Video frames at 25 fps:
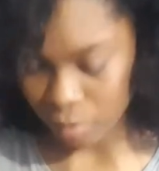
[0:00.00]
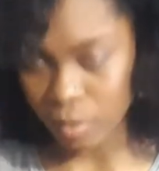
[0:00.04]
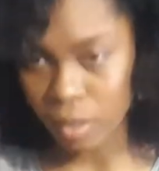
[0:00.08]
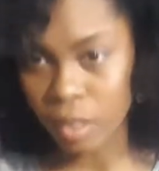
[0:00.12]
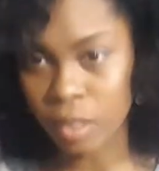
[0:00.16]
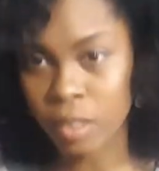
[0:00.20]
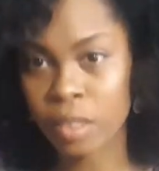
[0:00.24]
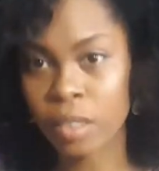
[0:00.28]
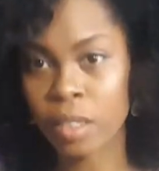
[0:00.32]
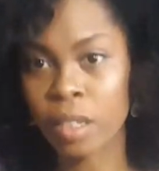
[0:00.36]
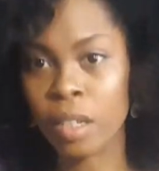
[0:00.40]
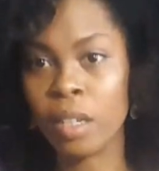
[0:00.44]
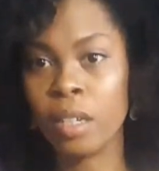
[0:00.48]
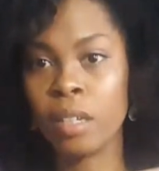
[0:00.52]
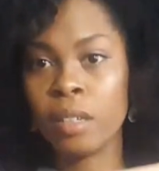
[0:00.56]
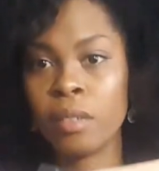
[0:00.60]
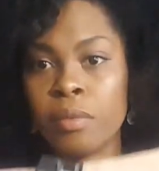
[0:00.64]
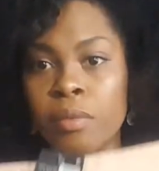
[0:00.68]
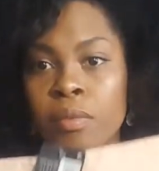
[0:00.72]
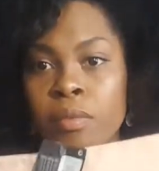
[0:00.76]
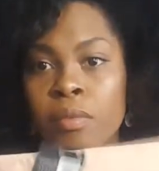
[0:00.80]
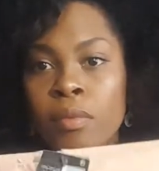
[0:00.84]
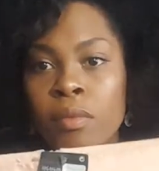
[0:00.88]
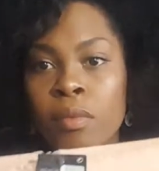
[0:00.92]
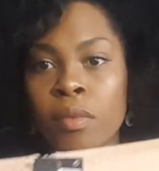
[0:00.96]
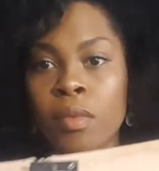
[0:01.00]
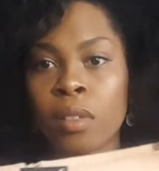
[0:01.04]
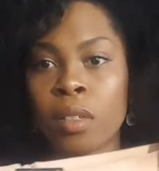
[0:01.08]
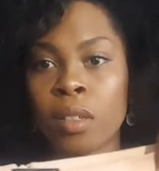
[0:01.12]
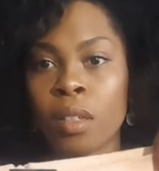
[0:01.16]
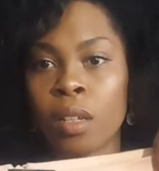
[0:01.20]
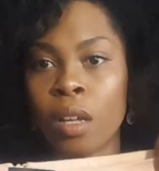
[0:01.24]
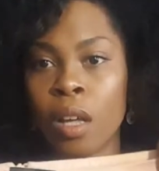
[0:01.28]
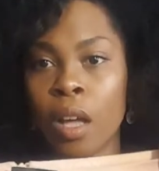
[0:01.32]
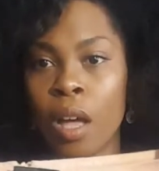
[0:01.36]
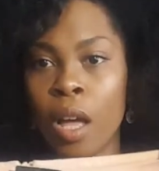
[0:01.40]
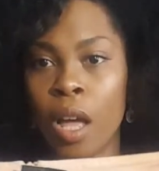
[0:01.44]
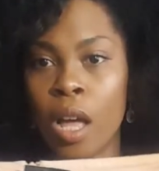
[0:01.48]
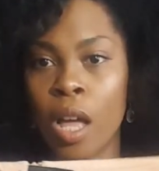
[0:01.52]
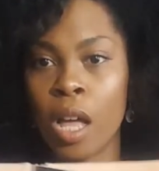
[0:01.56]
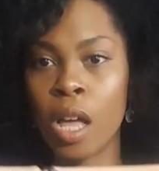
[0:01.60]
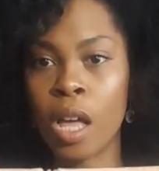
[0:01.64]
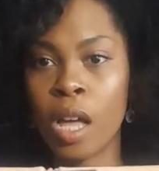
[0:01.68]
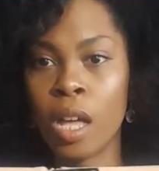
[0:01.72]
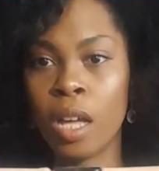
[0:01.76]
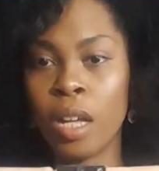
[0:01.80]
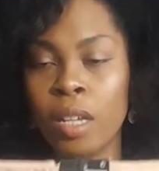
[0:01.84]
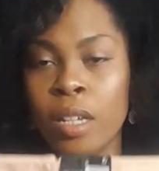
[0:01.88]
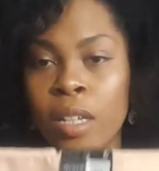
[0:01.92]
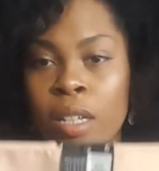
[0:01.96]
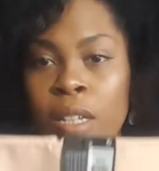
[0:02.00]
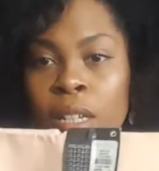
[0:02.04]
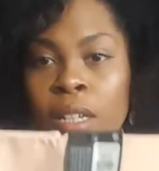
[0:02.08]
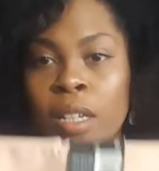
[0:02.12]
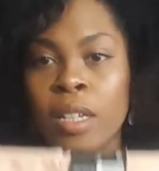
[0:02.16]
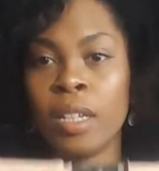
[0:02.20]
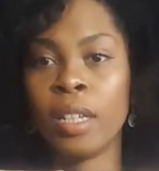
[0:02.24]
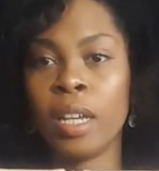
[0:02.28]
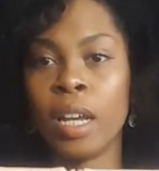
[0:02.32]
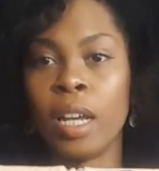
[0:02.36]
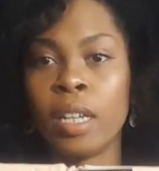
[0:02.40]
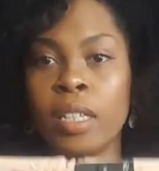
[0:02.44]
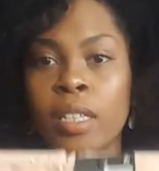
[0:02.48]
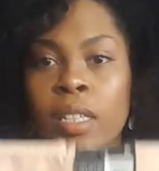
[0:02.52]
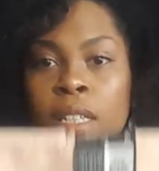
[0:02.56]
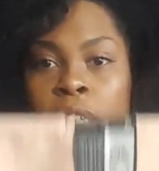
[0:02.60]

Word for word: this skirt, uh, it's